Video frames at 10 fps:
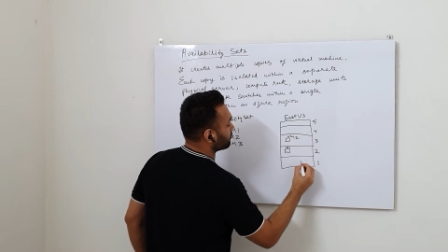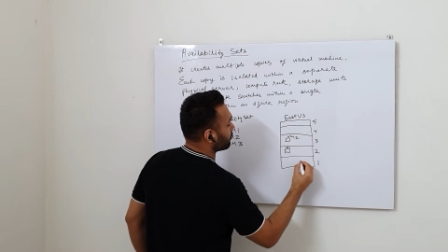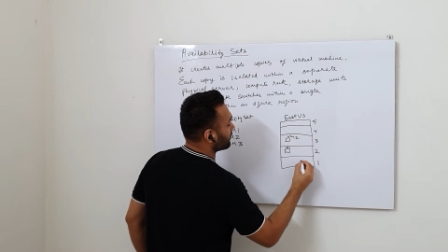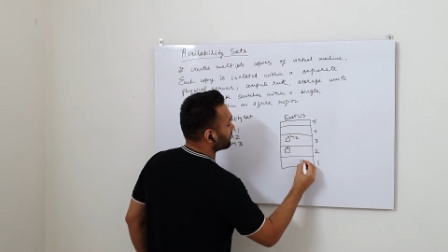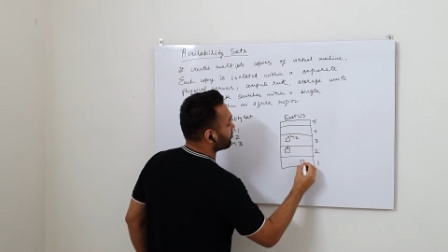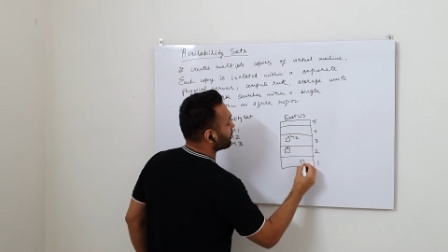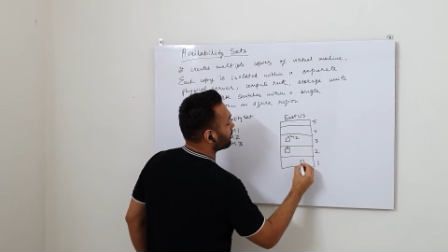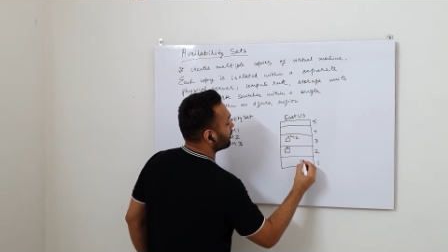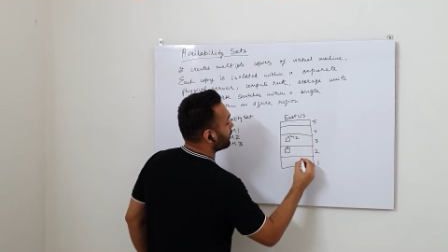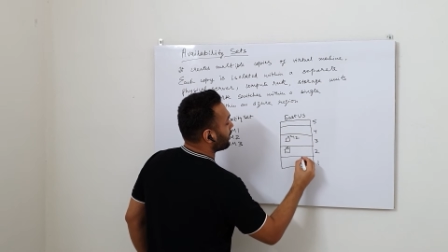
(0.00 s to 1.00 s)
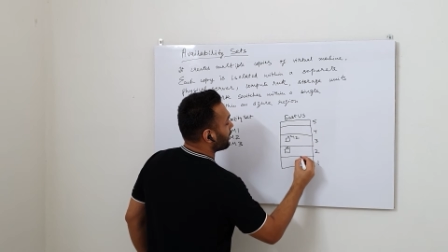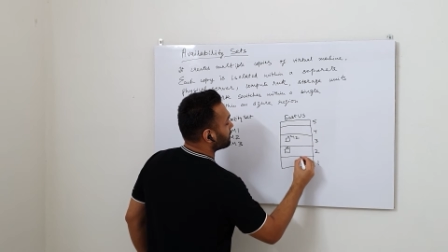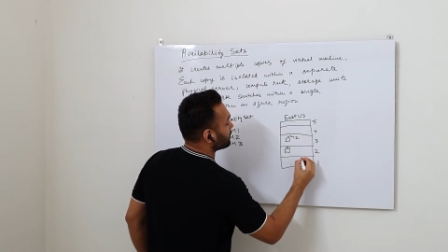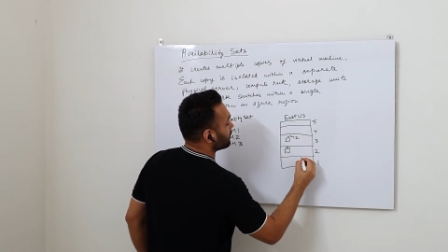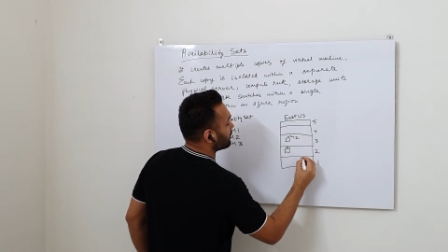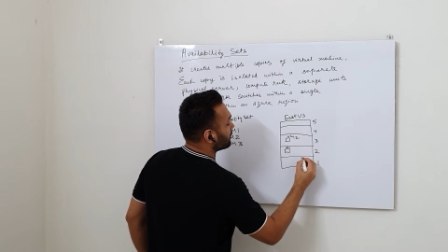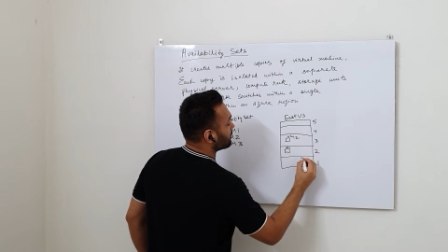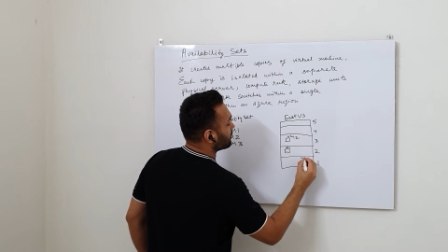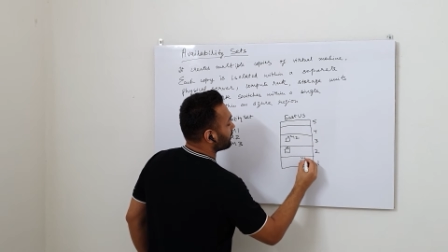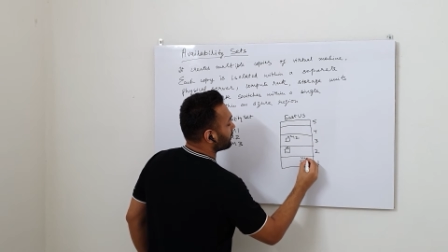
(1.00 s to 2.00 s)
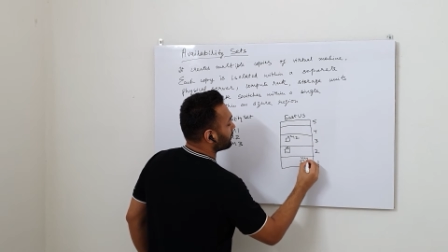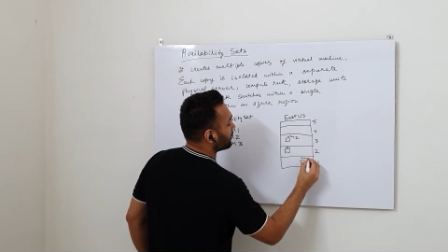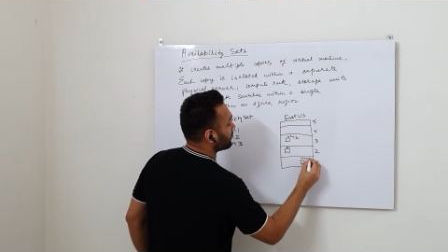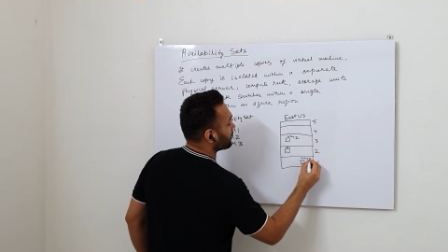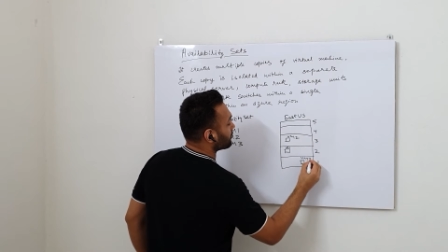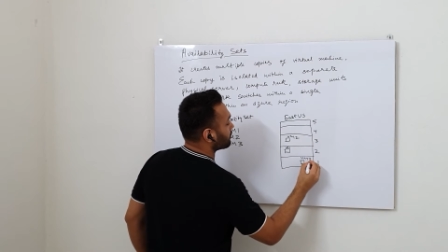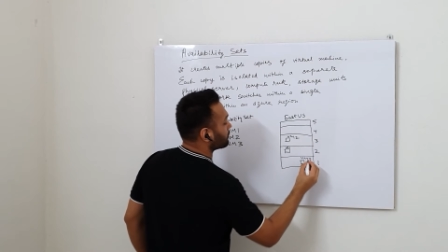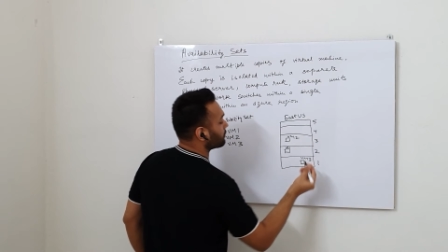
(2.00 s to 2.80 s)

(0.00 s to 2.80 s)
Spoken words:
For example, I say it is created here.